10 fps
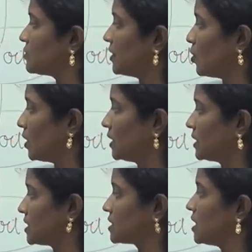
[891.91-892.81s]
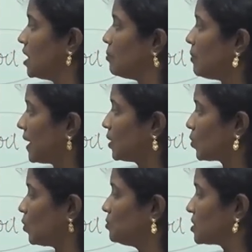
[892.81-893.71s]
We call it as
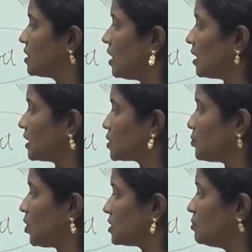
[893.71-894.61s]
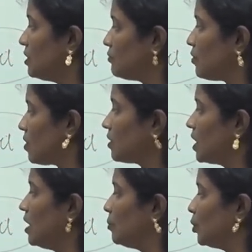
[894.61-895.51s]
microbes are responsible for
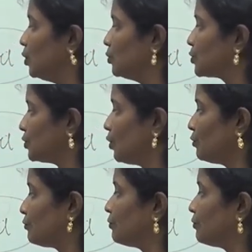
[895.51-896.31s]
pollution of